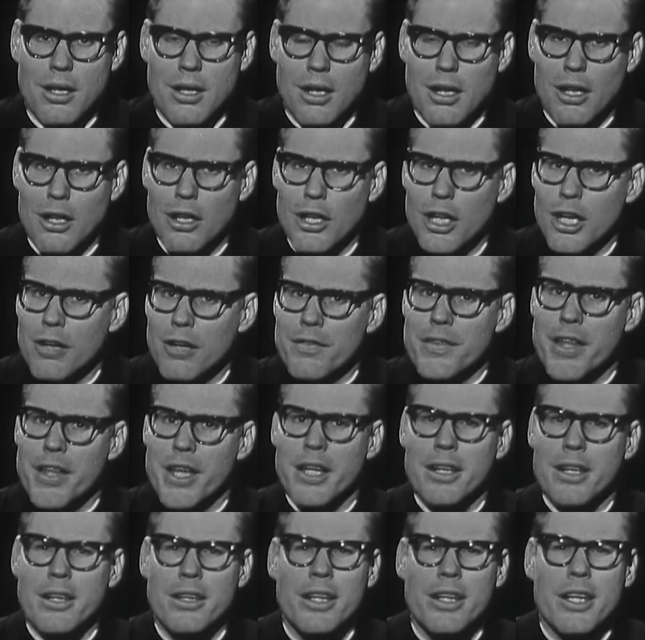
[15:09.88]
Love,
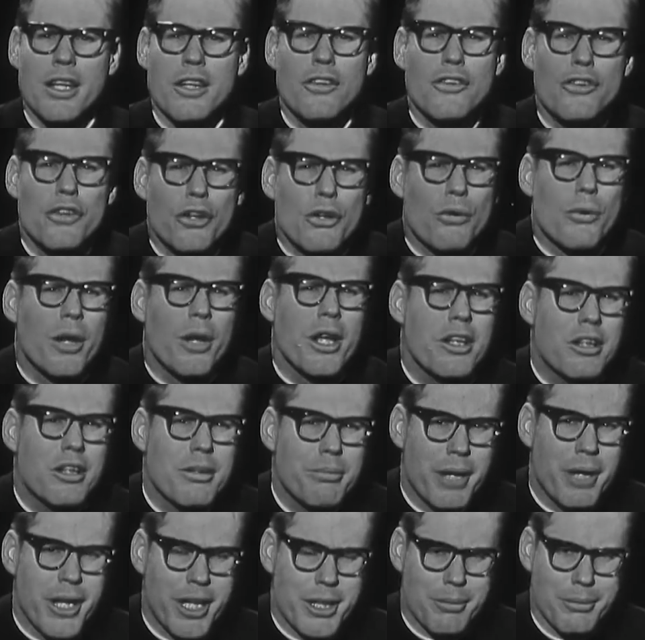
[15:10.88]
then, is the great
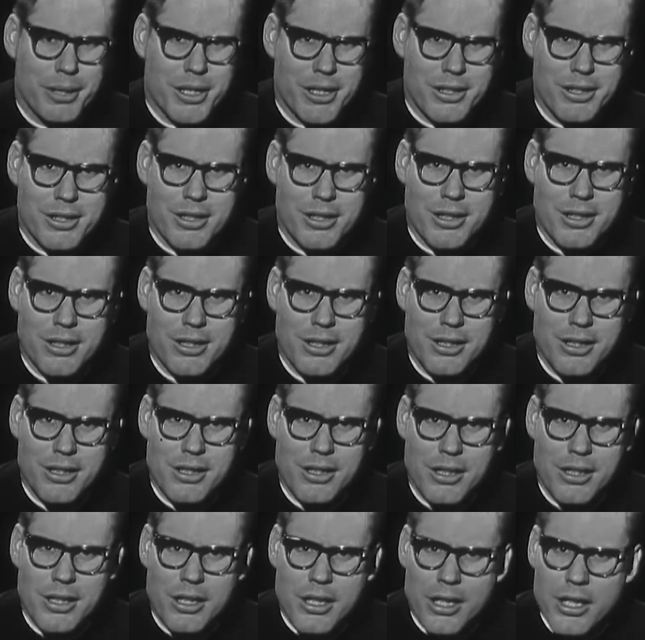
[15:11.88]
commandment.
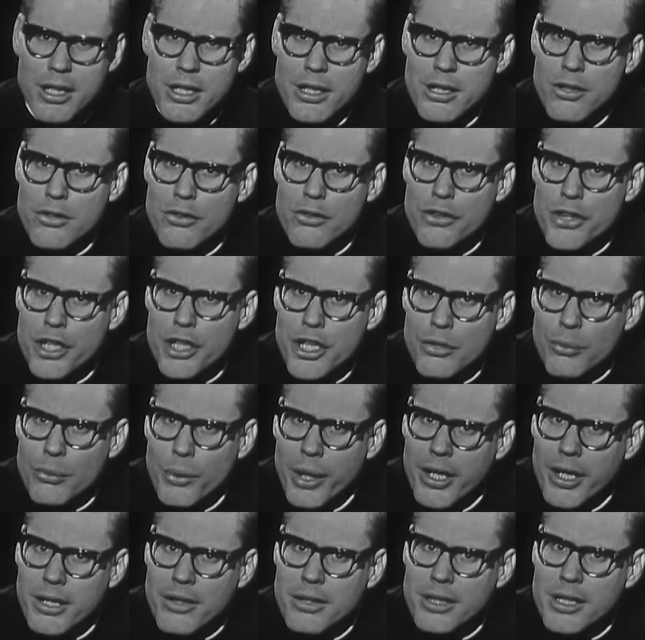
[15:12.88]
It is the
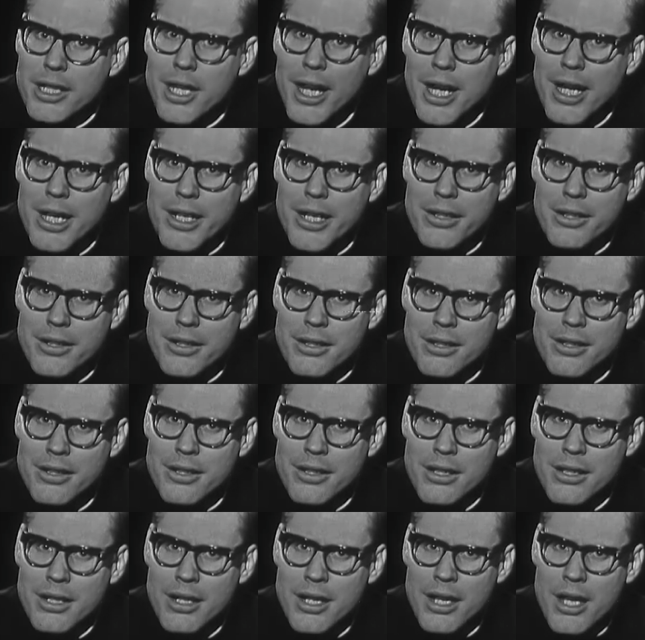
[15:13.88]
way to God,
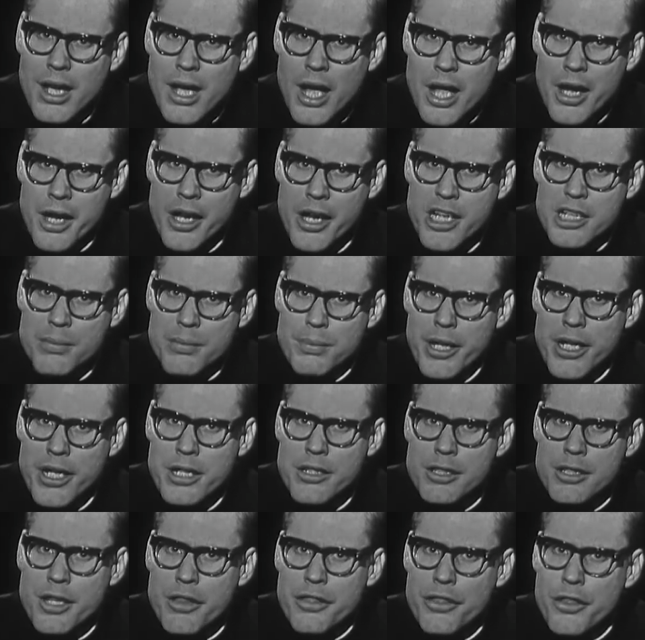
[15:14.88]
and it explains
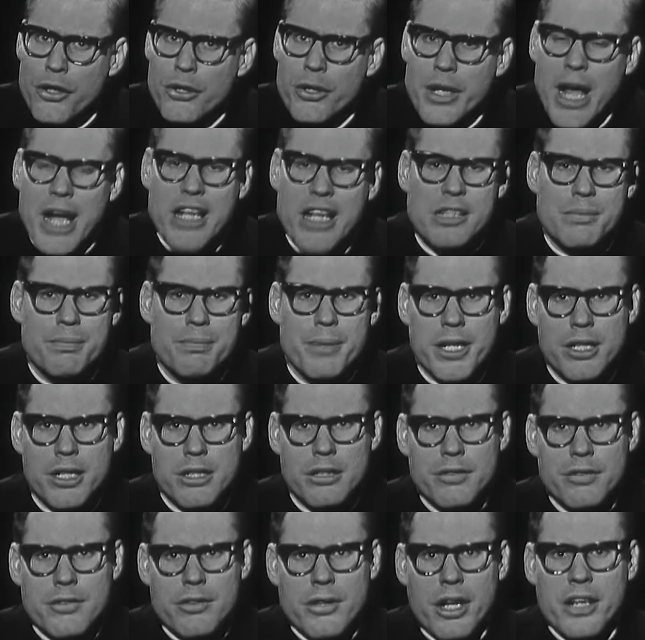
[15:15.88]
the third aspect
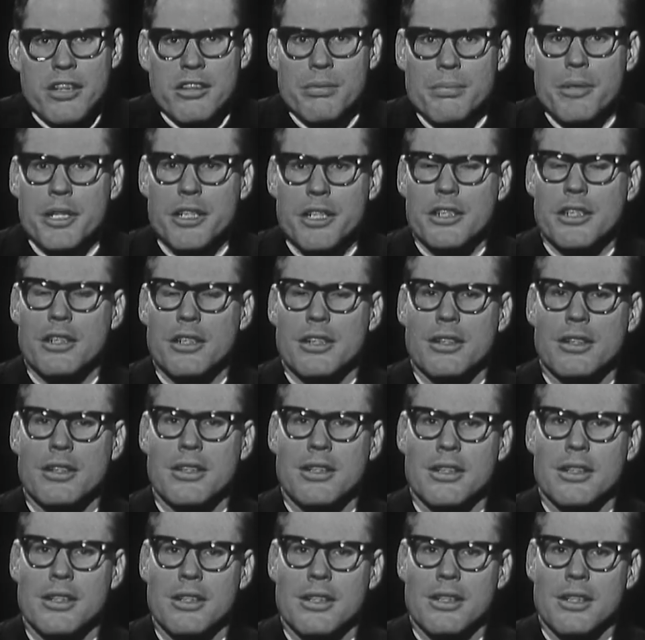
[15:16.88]
of Christ's mission.
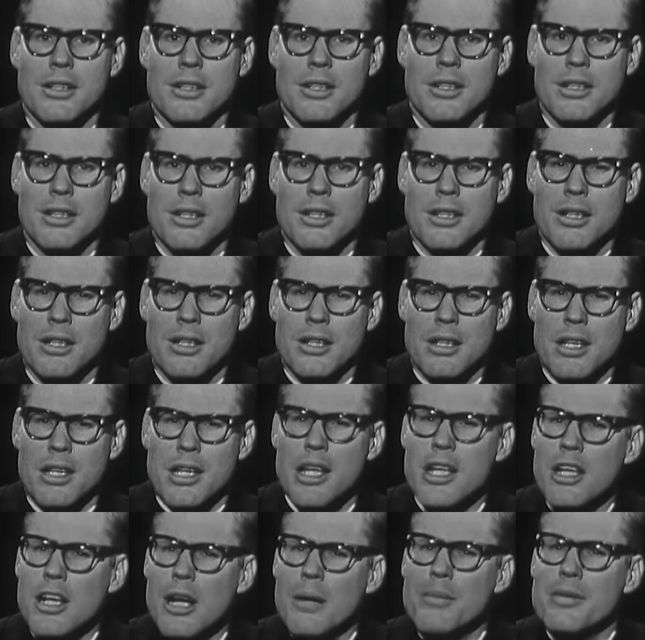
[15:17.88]

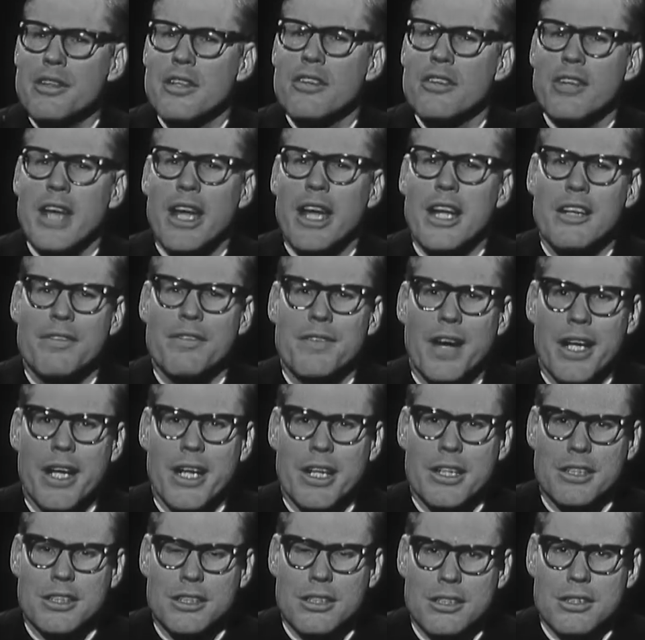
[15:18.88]
He comes to sanctify
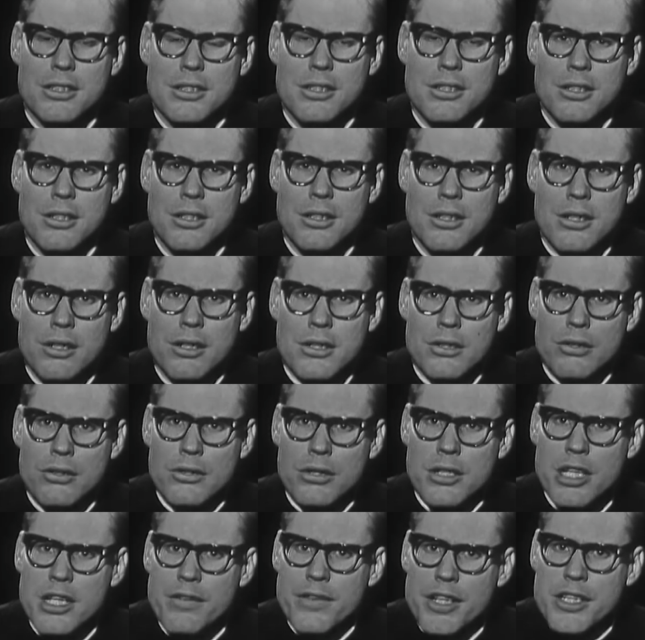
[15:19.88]
us, to
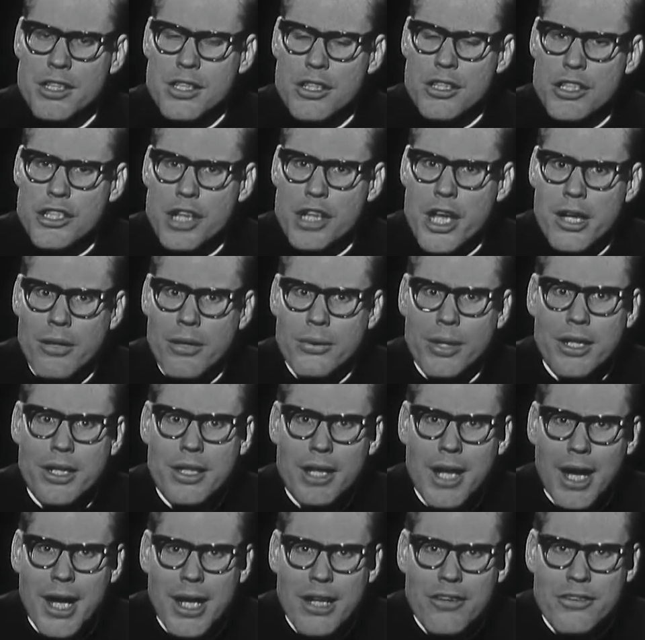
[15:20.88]
give us a share in
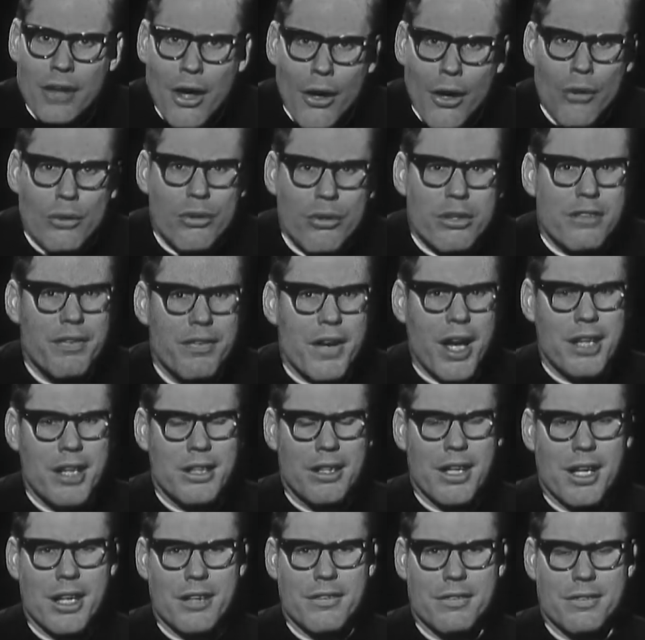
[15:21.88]
God's own divine
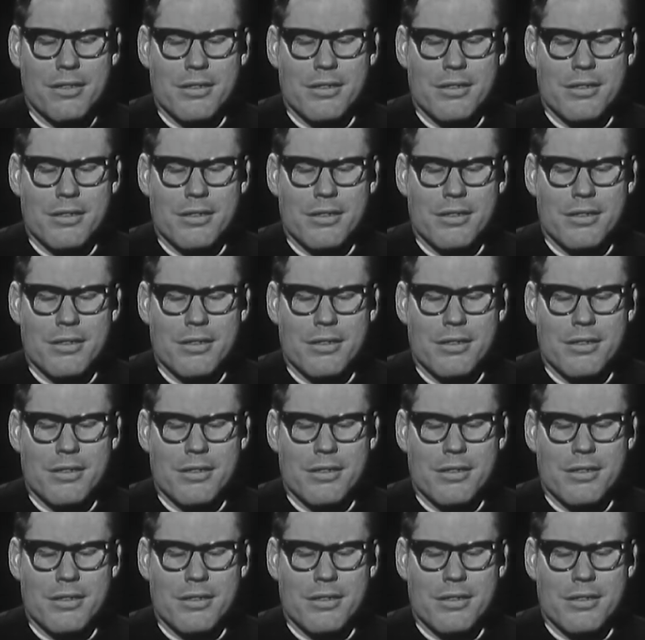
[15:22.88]
life.